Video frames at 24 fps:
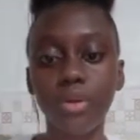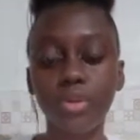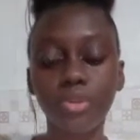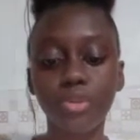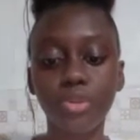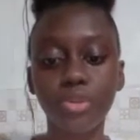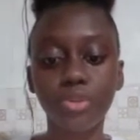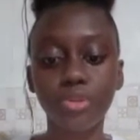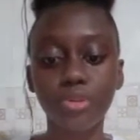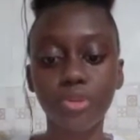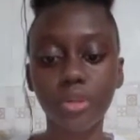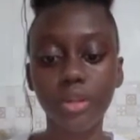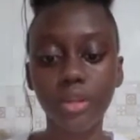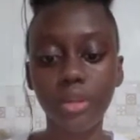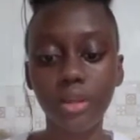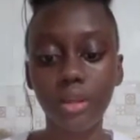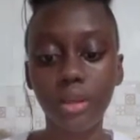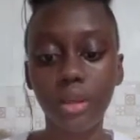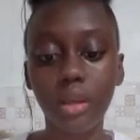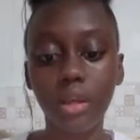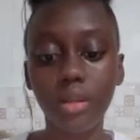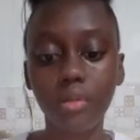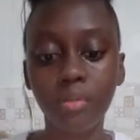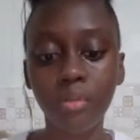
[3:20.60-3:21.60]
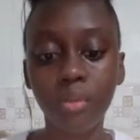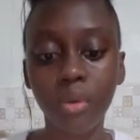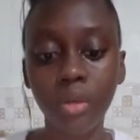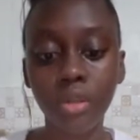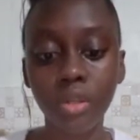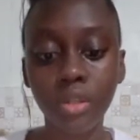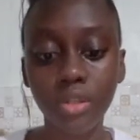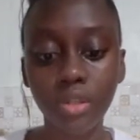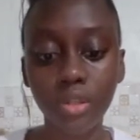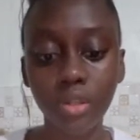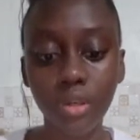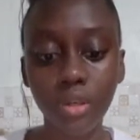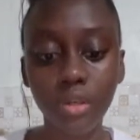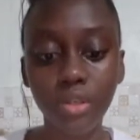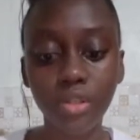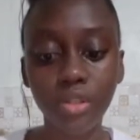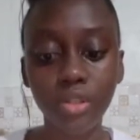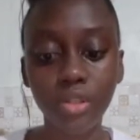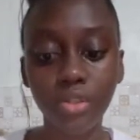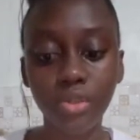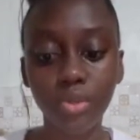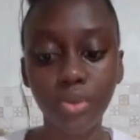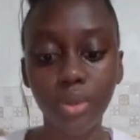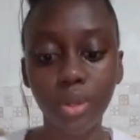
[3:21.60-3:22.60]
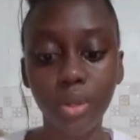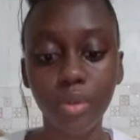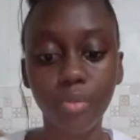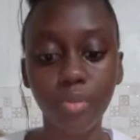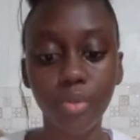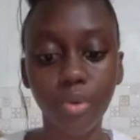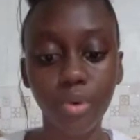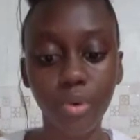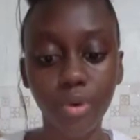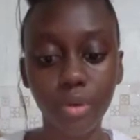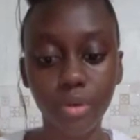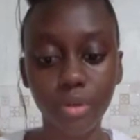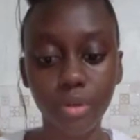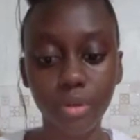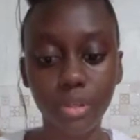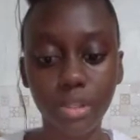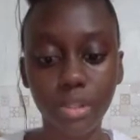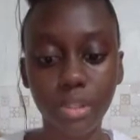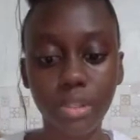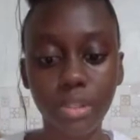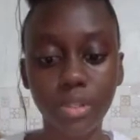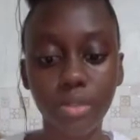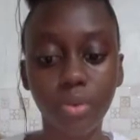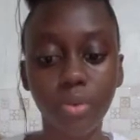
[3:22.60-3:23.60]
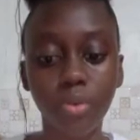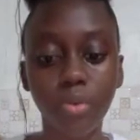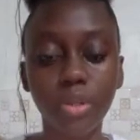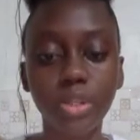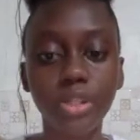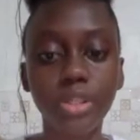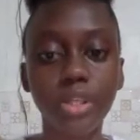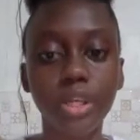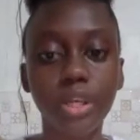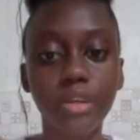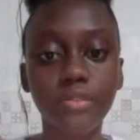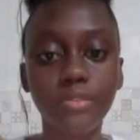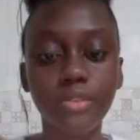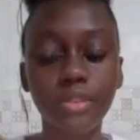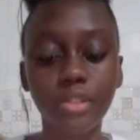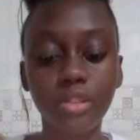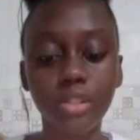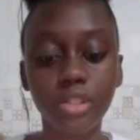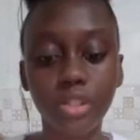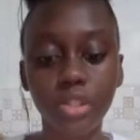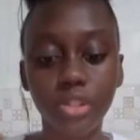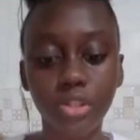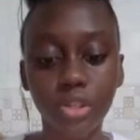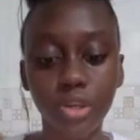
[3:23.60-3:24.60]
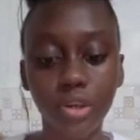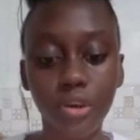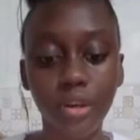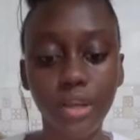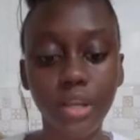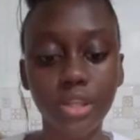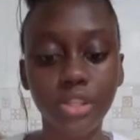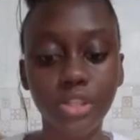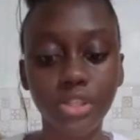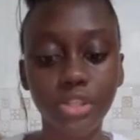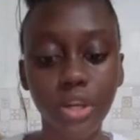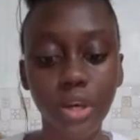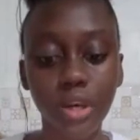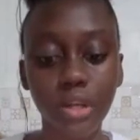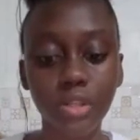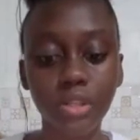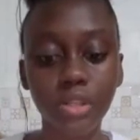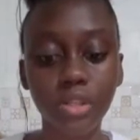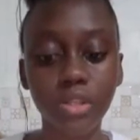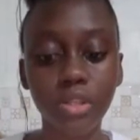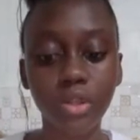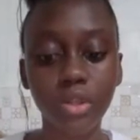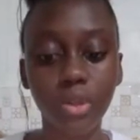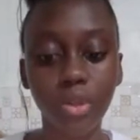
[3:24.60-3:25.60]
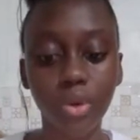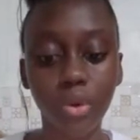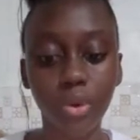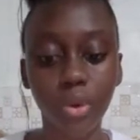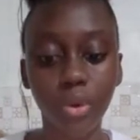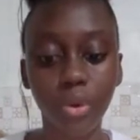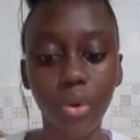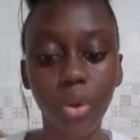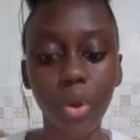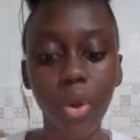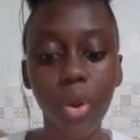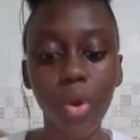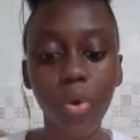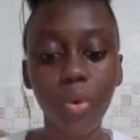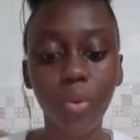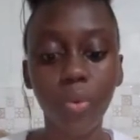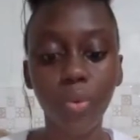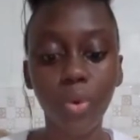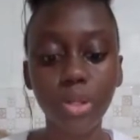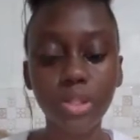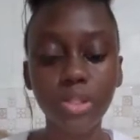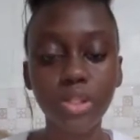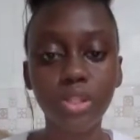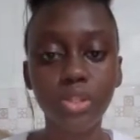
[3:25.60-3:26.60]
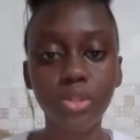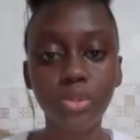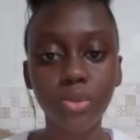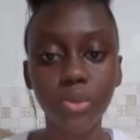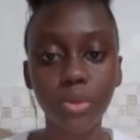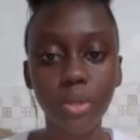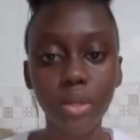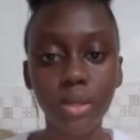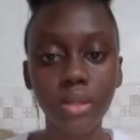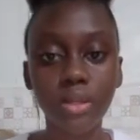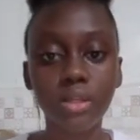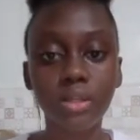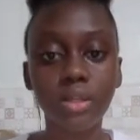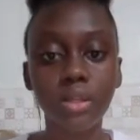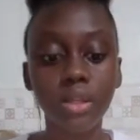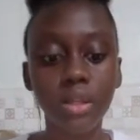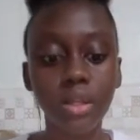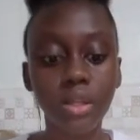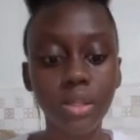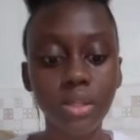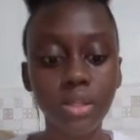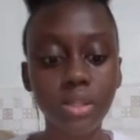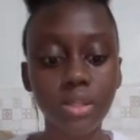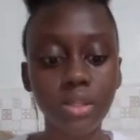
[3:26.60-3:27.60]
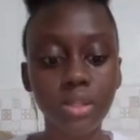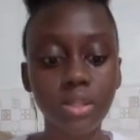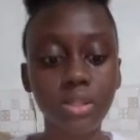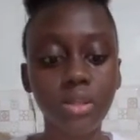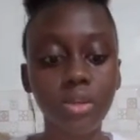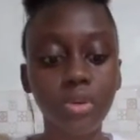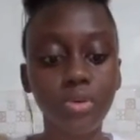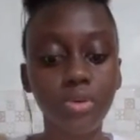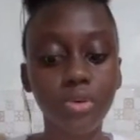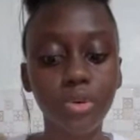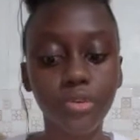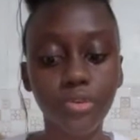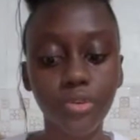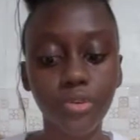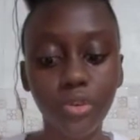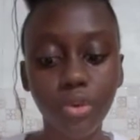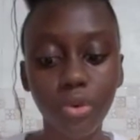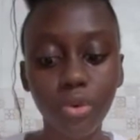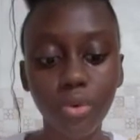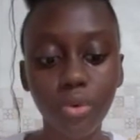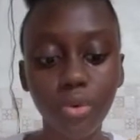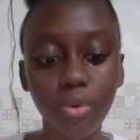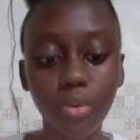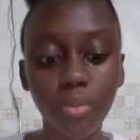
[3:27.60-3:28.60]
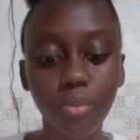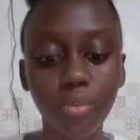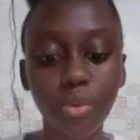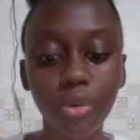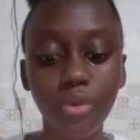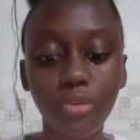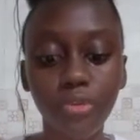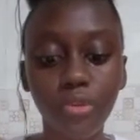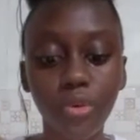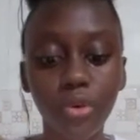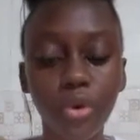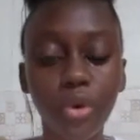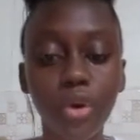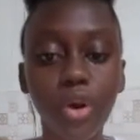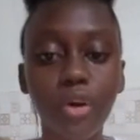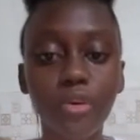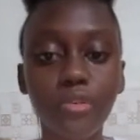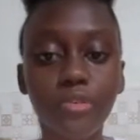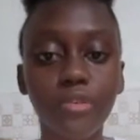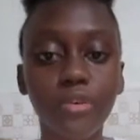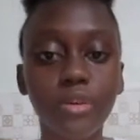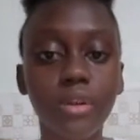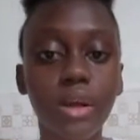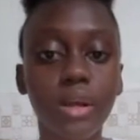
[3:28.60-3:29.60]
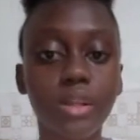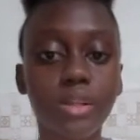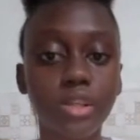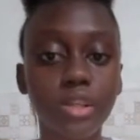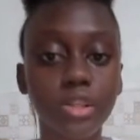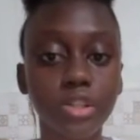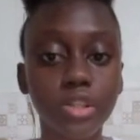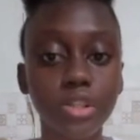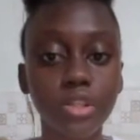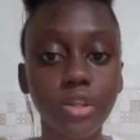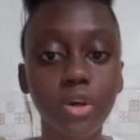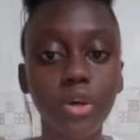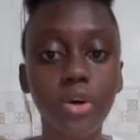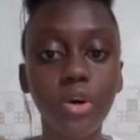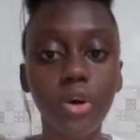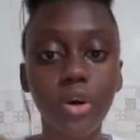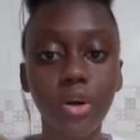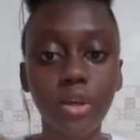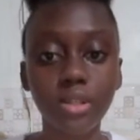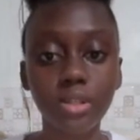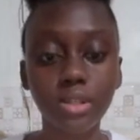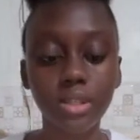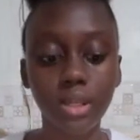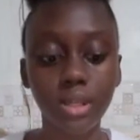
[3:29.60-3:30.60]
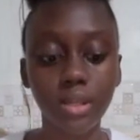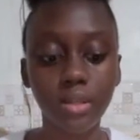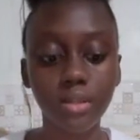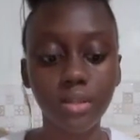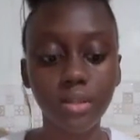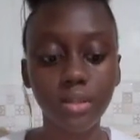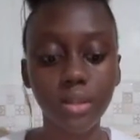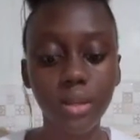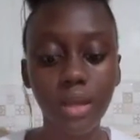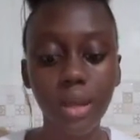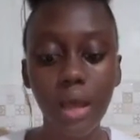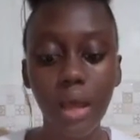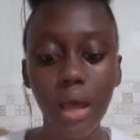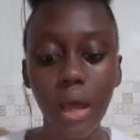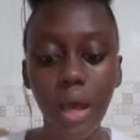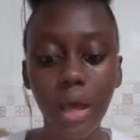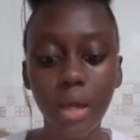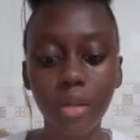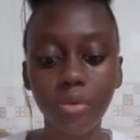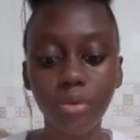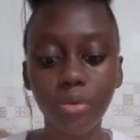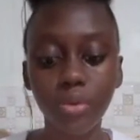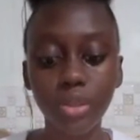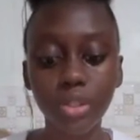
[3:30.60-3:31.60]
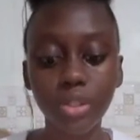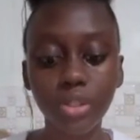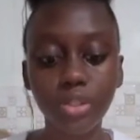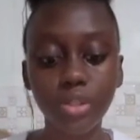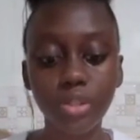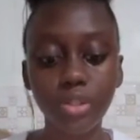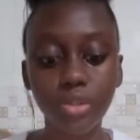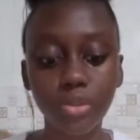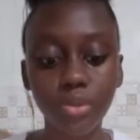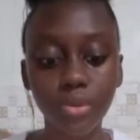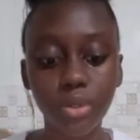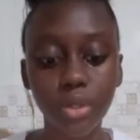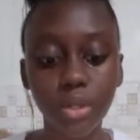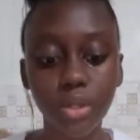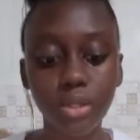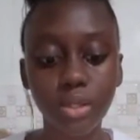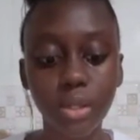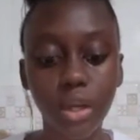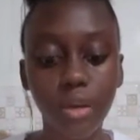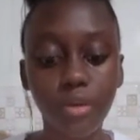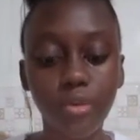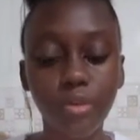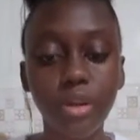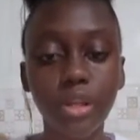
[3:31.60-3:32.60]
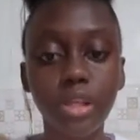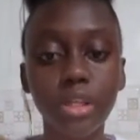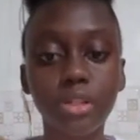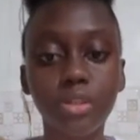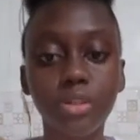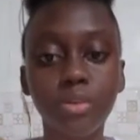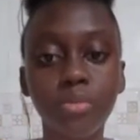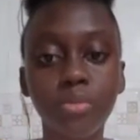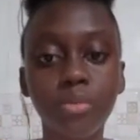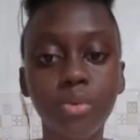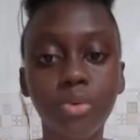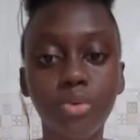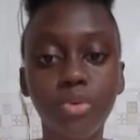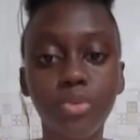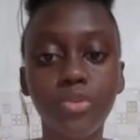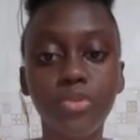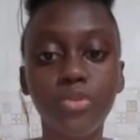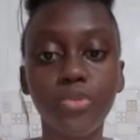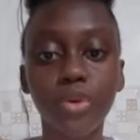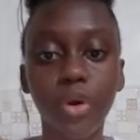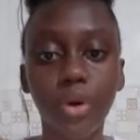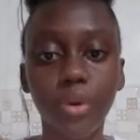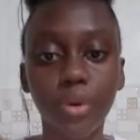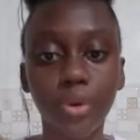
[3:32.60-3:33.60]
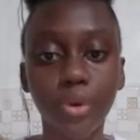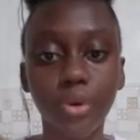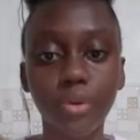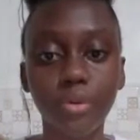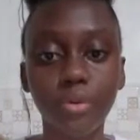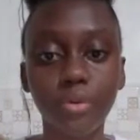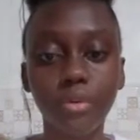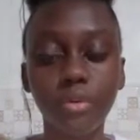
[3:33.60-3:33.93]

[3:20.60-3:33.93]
3. It monitors student progress, which gives the teacher a chance to learn which student needs review before covering additional content and which students are ready to move forward.